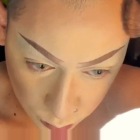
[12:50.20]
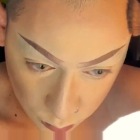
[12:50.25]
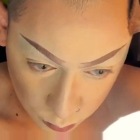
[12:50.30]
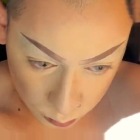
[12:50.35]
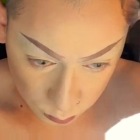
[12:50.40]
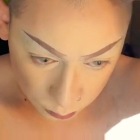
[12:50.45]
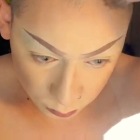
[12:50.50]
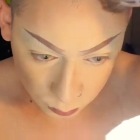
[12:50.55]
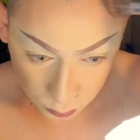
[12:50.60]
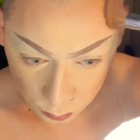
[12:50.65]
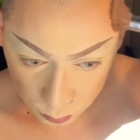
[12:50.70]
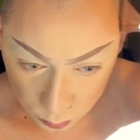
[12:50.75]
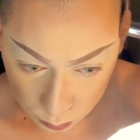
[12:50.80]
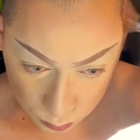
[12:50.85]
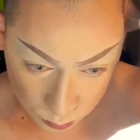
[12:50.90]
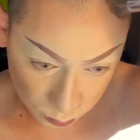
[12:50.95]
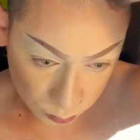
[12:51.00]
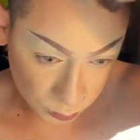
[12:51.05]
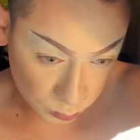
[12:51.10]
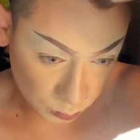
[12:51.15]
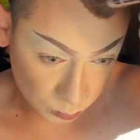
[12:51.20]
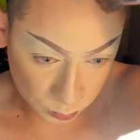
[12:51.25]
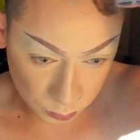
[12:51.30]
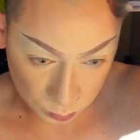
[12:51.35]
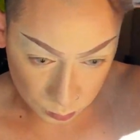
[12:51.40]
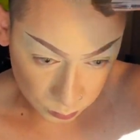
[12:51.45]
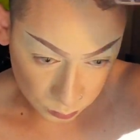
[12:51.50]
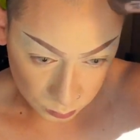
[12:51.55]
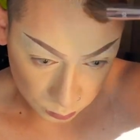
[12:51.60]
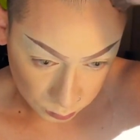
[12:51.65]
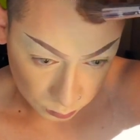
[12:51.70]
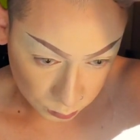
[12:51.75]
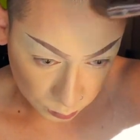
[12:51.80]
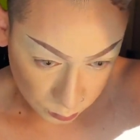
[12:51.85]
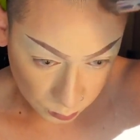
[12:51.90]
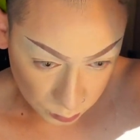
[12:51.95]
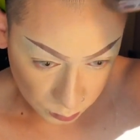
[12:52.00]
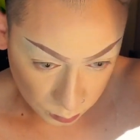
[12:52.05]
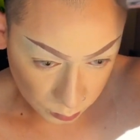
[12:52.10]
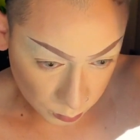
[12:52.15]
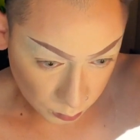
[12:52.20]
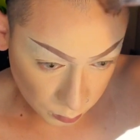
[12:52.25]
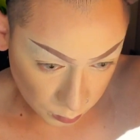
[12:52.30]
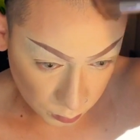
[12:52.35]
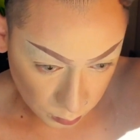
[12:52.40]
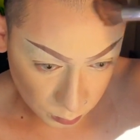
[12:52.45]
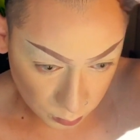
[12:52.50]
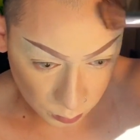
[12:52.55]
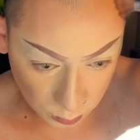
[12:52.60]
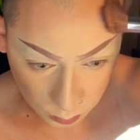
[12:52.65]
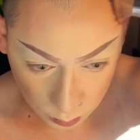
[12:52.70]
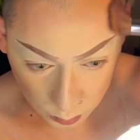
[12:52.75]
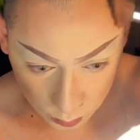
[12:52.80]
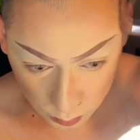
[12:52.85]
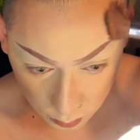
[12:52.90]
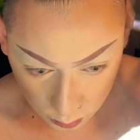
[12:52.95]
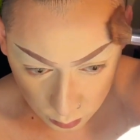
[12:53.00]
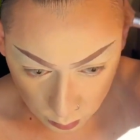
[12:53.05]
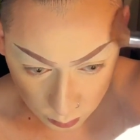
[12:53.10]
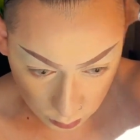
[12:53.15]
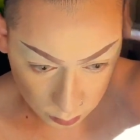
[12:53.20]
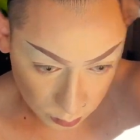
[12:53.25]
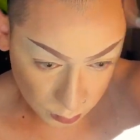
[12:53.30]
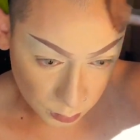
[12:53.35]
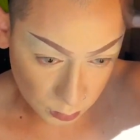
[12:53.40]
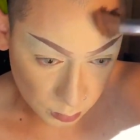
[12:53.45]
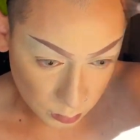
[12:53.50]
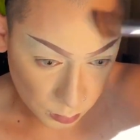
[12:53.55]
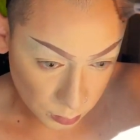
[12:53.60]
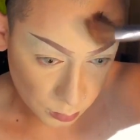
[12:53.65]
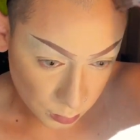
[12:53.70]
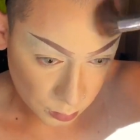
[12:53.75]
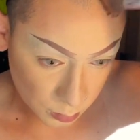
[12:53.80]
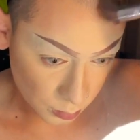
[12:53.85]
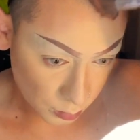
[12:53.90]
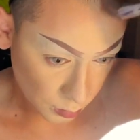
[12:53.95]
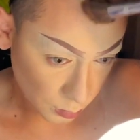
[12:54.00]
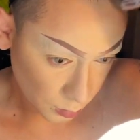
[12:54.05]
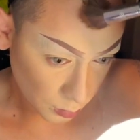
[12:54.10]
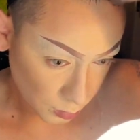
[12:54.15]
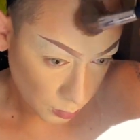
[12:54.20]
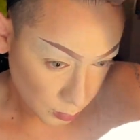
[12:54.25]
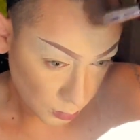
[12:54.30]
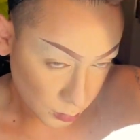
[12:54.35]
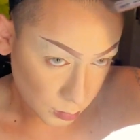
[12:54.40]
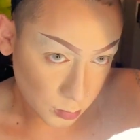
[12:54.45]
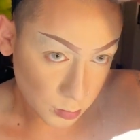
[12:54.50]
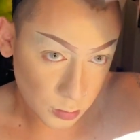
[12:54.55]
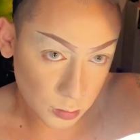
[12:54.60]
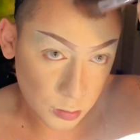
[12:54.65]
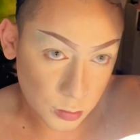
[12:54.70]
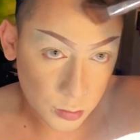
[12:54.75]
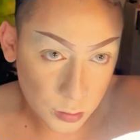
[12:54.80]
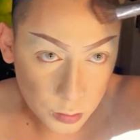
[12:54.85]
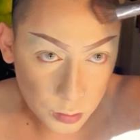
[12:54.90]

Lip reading: my contour colors. I used powders, and make